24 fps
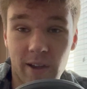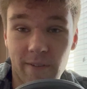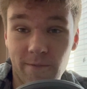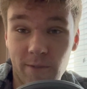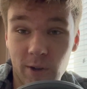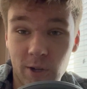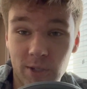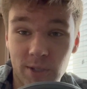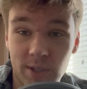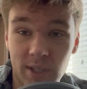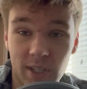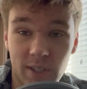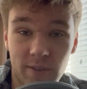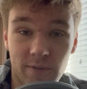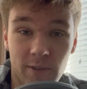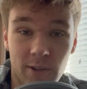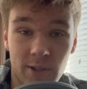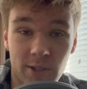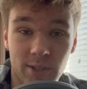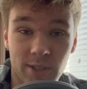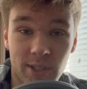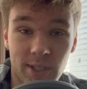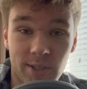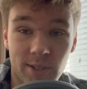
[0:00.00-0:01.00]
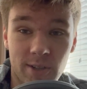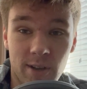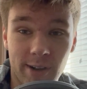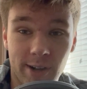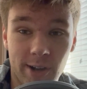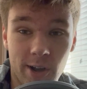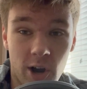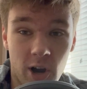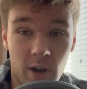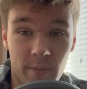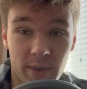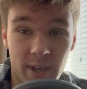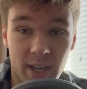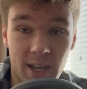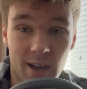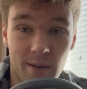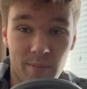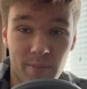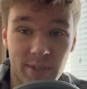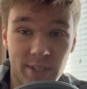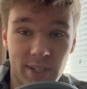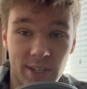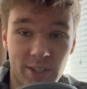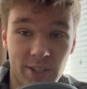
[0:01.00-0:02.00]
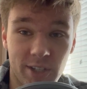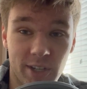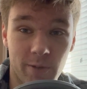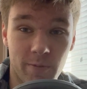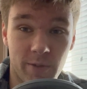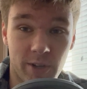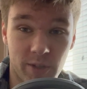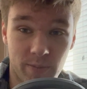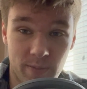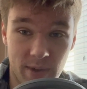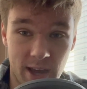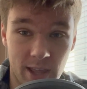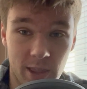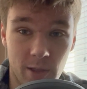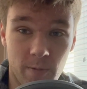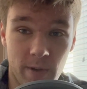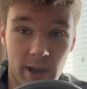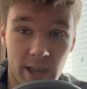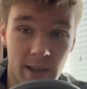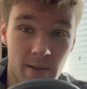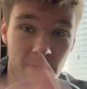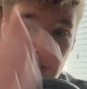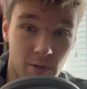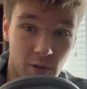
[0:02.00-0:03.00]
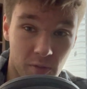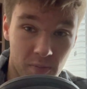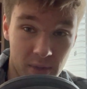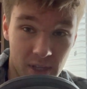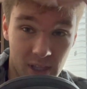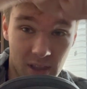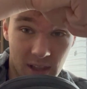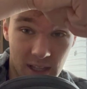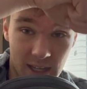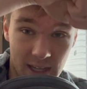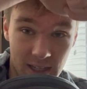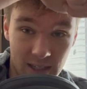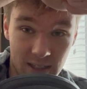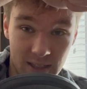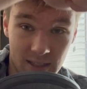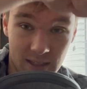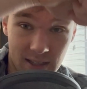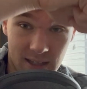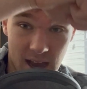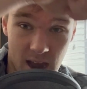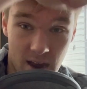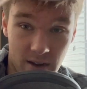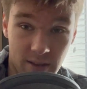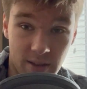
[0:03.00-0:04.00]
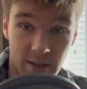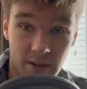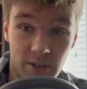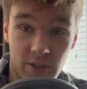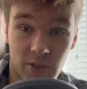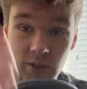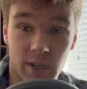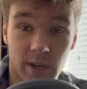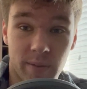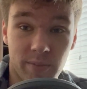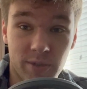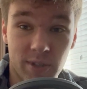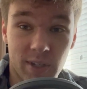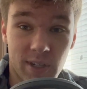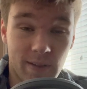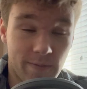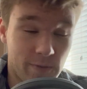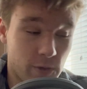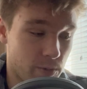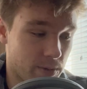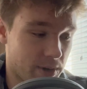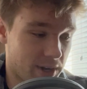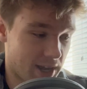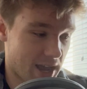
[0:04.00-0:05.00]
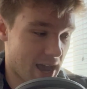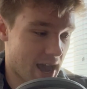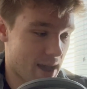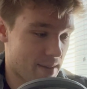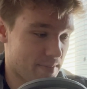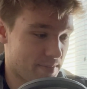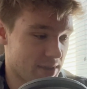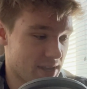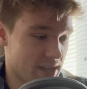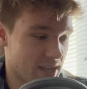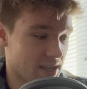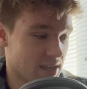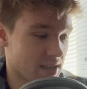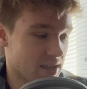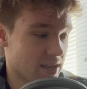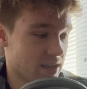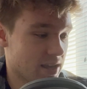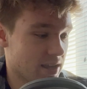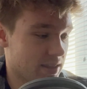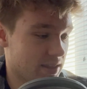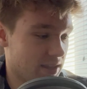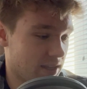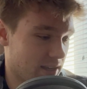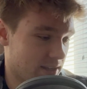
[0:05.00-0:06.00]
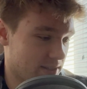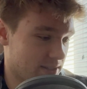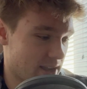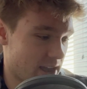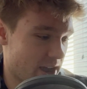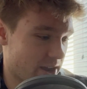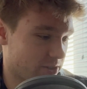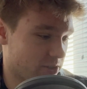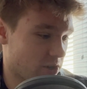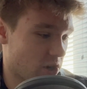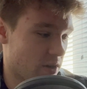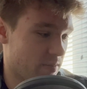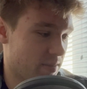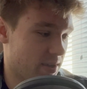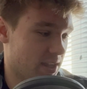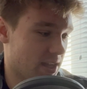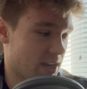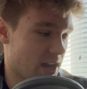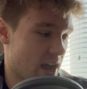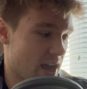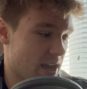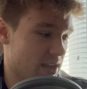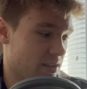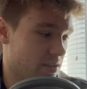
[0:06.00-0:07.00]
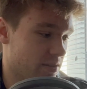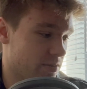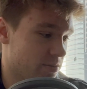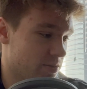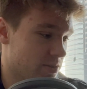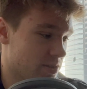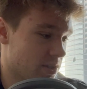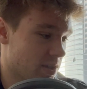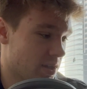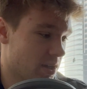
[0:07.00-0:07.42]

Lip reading: first things first, let's talk army composition, which by the way will be linked down in the description if you want to copy the exact army that I use.